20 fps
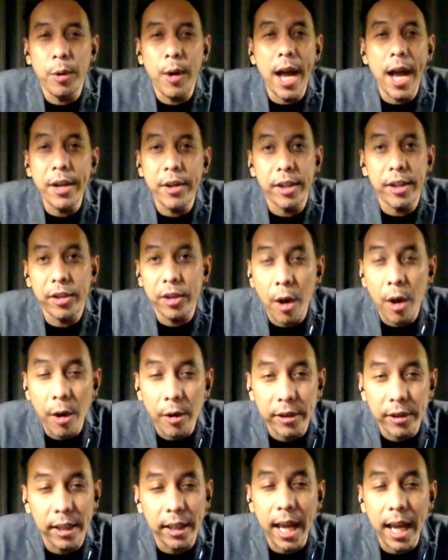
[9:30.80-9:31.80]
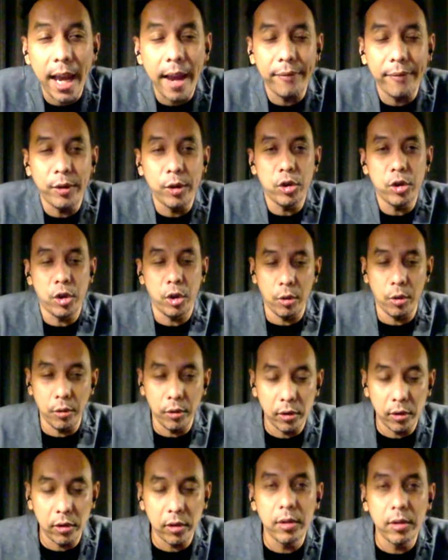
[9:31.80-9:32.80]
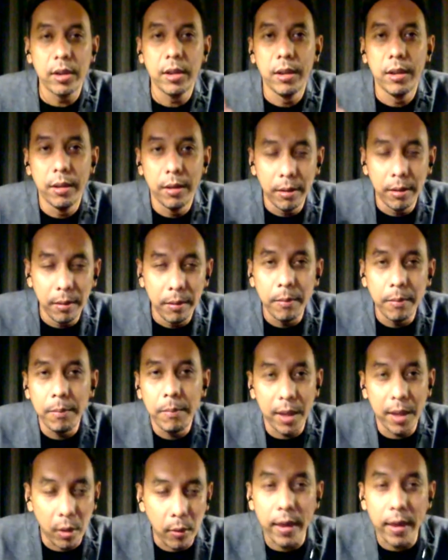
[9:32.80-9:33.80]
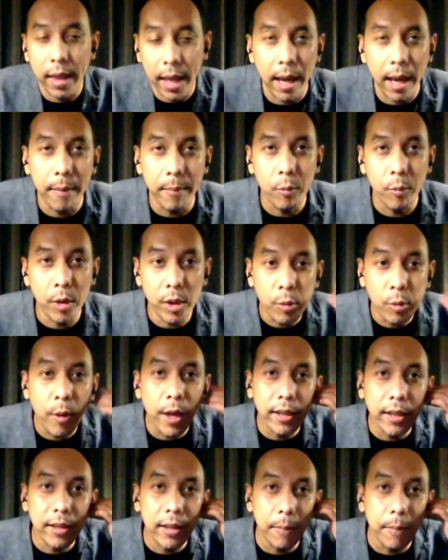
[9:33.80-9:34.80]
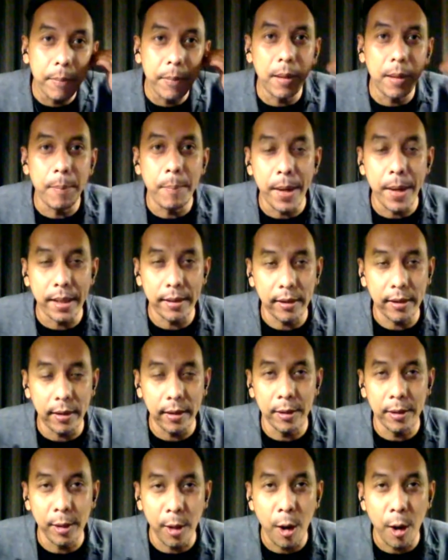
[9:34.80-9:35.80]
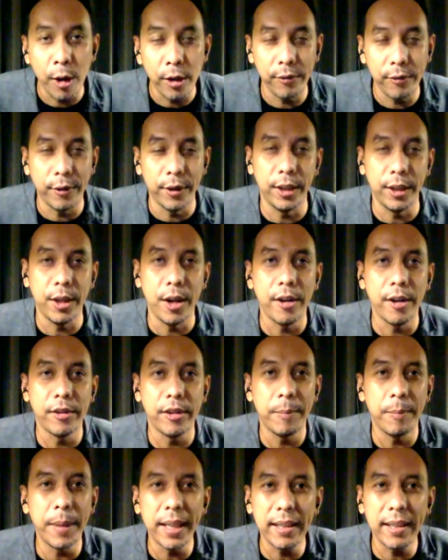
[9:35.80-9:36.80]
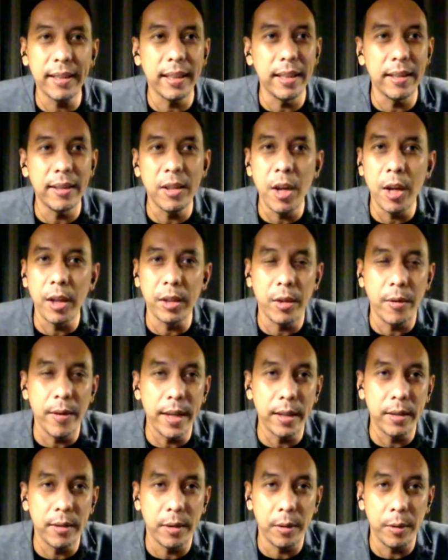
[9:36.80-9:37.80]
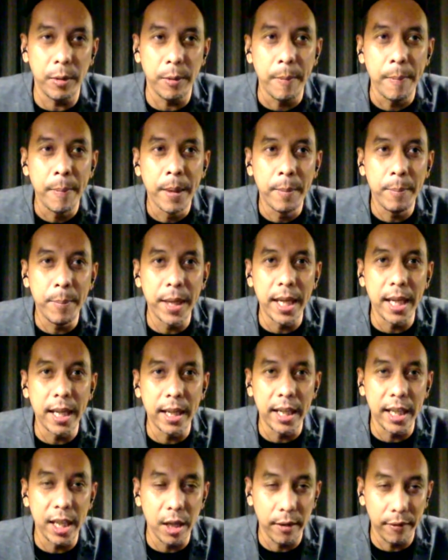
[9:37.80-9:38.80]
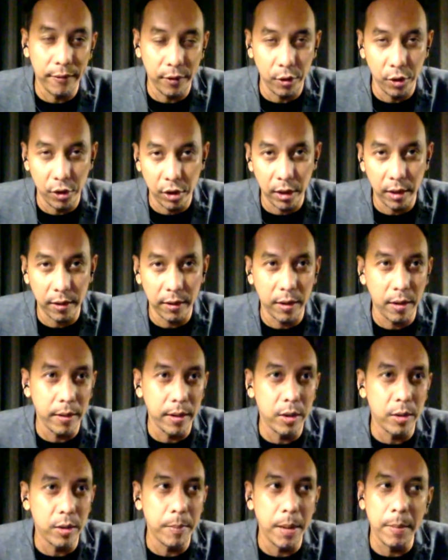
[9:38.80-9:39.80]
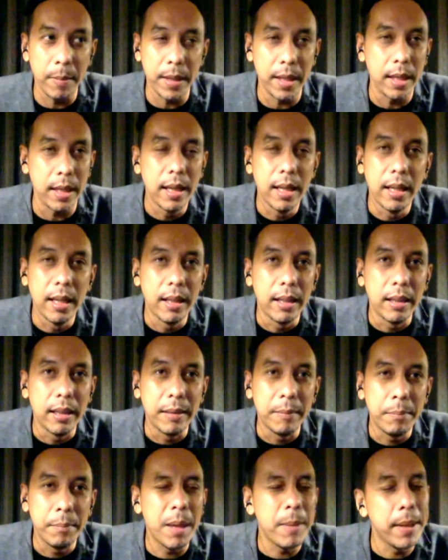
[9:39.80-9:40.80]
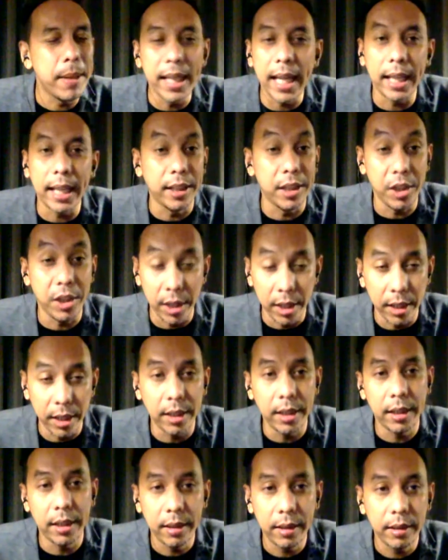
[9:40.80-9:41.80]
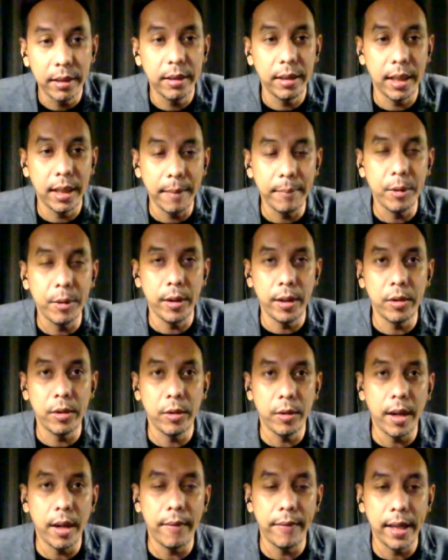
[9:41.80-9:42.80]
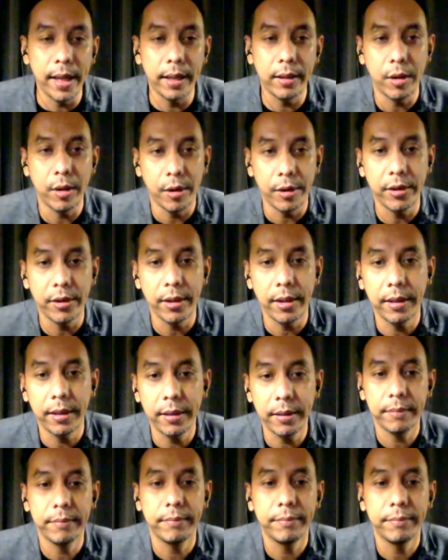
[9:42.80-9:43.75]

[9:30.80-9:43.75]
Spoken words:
200 songs, and I have to choose between them which one mm-hmm. is the best songs for the concert. But it's not going to be in the near future. It's going to maybe another year. that I'm going to have that concert.